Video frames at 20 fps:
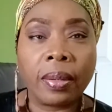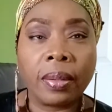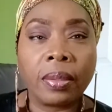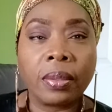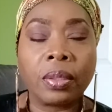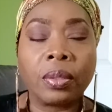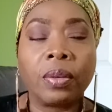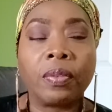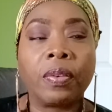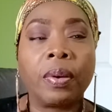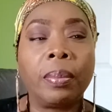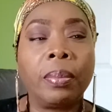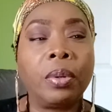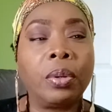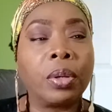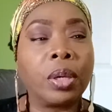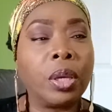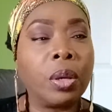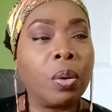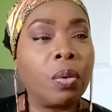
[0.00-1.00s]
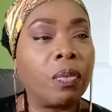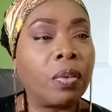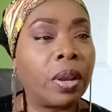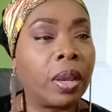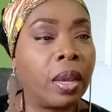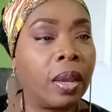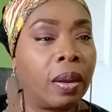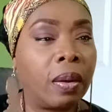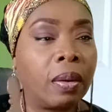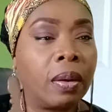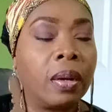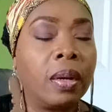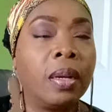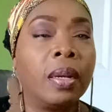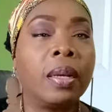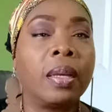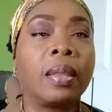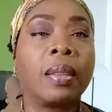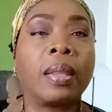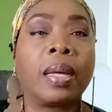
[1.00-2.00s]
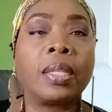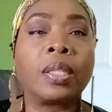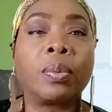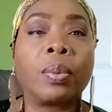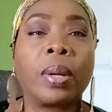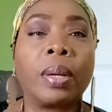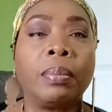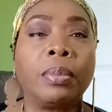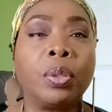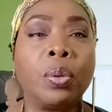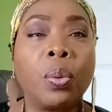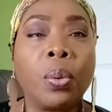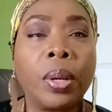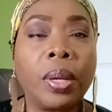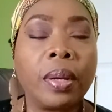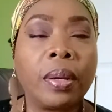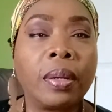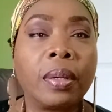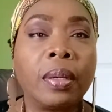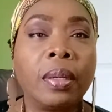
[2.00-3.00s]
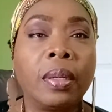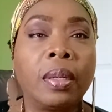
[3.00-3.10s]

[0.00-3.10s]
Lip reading: So if I'm looking over here, that's what I'm doing.